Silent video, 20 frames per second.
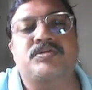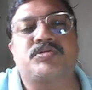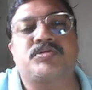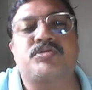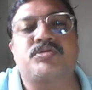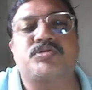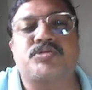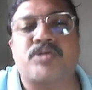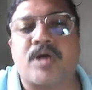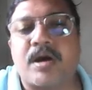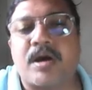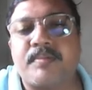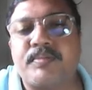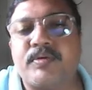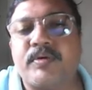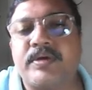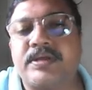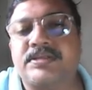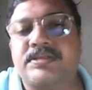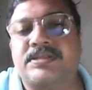to stop
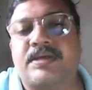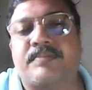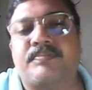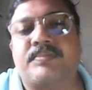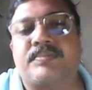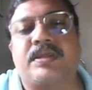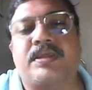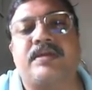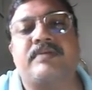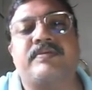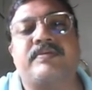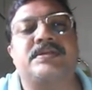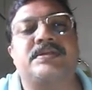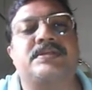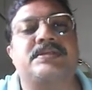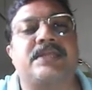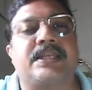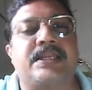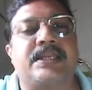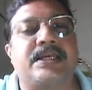doing something which
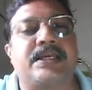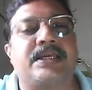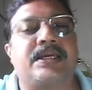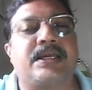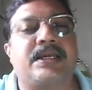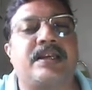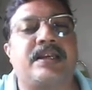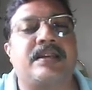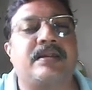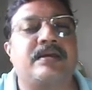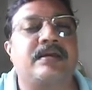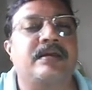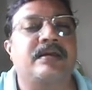is illegal,